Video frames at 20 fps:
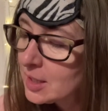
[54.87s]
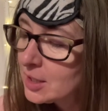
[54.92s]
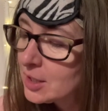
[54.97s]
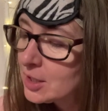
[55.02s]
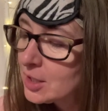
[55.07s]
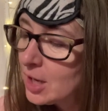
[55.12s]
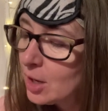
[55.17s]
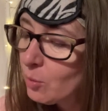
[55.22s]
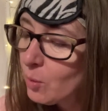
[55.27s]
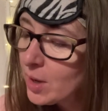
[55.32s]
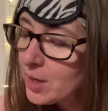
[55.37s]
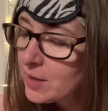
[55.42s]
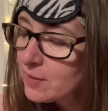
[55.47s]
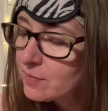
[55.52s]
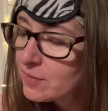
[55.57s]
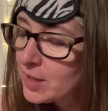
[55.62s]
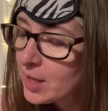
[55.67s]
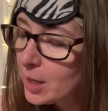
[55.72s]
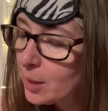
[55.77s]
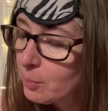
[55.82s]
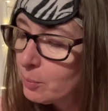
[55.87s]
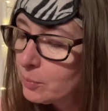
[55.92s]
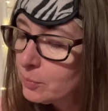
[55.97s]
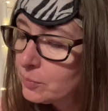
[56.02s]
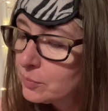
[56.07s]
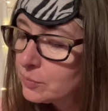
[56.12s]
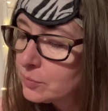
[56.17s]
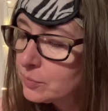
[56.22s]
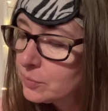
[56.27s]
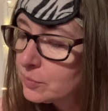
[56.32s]
Now one of them,
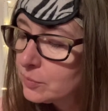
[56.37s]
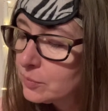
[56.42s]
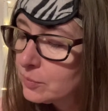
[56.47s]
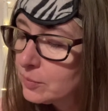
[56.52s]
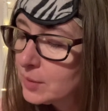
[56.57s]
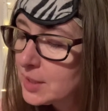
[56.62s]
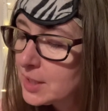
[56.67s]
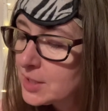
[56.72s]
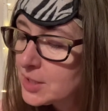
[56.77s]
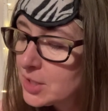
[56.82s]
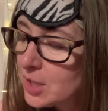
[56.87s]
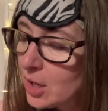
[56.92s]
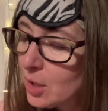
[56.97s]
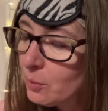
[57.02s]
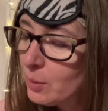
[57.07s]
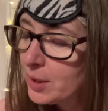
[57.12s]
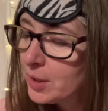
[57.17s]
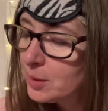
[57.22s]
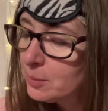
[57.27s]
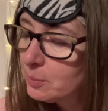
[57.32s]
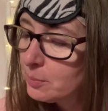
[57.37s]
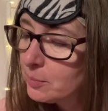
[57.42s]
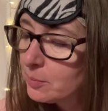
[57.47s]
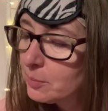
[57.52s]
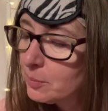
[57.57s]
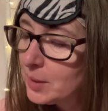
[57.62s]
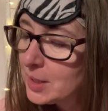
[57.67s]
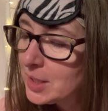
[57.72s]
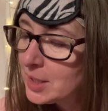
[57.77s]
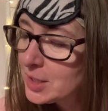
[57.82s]
when he
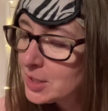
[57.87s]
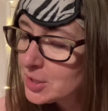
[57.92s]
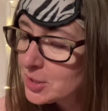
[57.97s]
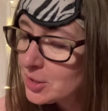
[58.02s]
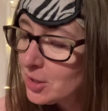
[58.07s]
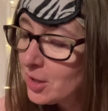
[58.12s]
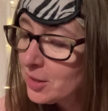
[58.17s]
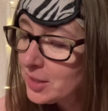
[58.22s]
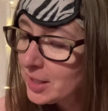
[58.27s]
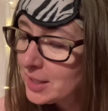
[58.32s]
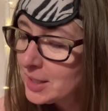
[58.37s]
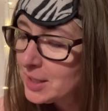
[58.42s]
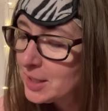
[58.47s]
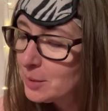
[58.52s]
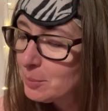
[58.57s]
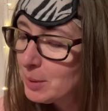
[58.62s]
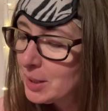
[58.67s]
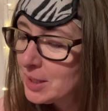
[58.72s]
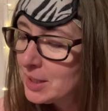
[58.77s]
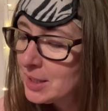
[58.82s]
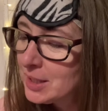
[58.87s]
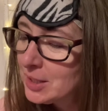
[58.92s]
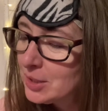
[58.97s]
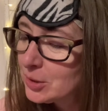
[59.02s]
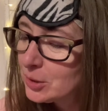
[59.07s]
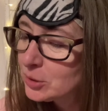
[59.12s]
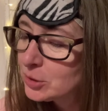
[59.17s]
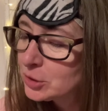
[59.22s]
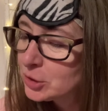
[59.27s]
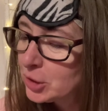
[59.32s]
saw that he had been
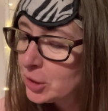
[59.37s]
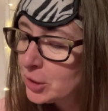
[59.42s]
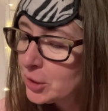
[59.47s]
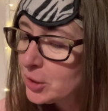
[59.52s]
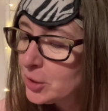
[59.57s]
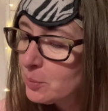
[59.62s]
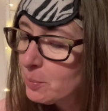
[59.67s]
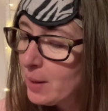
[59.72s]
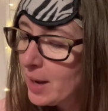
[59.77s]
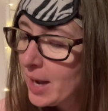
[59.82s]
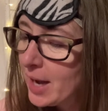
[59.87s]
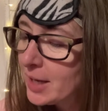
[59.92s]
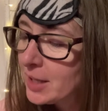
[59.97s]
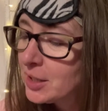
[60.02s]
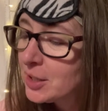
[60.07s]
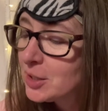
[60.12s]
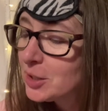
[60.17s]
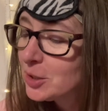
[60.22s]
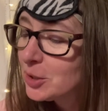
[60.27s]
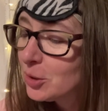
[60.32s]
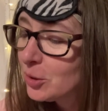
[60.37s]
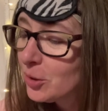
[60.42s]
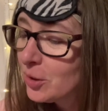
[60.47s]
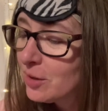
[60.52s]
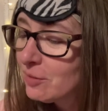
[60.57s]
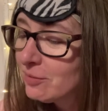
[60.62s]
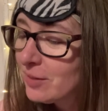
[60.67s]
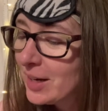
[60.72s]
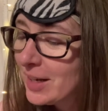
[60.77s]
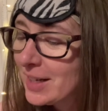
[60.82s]
healed, turned back,
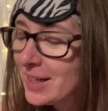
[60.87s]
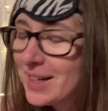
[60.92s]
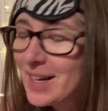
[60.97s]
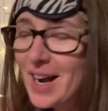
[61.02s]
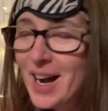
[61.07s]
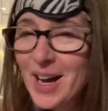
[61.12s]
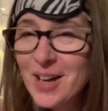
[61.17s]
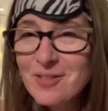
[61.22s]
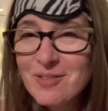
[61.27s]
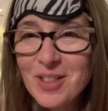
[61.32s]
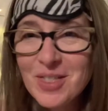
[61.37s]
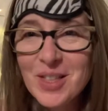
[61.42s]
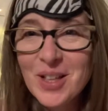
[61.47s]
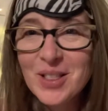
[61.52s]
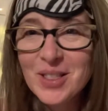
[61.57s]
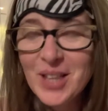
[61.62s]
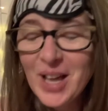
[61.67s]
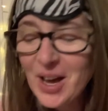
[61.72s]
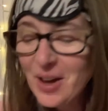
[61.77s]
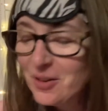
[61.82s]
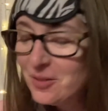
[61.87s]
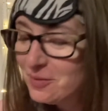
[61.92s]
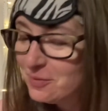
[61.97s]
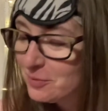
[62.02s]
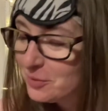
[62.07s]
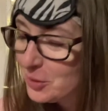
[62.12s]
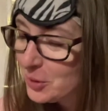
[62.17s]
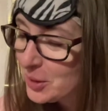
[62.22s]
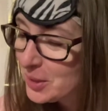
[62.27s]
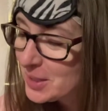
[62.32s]
glorifying God with a loud
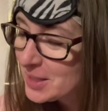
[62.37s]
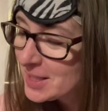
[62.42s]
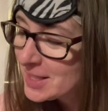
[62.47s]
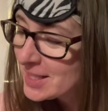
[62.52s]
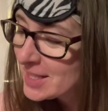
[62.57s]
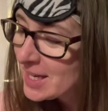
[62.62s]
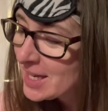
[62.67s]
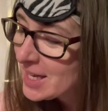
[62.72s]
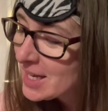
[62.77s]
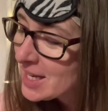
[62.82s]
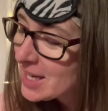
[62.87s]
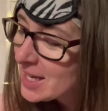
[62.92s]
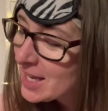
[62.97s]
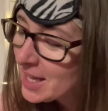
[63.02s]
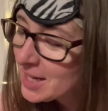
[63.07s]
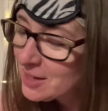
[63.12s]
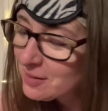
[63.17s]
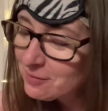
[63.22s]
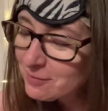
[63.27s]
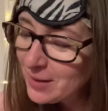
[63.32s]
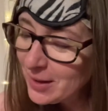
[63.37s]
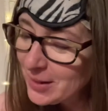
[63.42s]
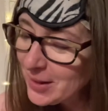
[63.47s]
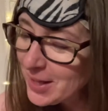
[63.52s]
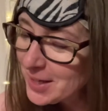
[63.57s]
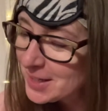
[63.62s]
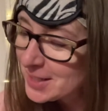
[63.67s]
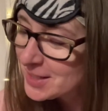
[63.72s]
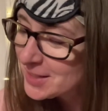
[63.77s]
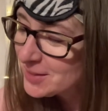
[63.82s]
voice, and he fell
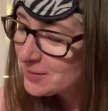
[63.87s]
on his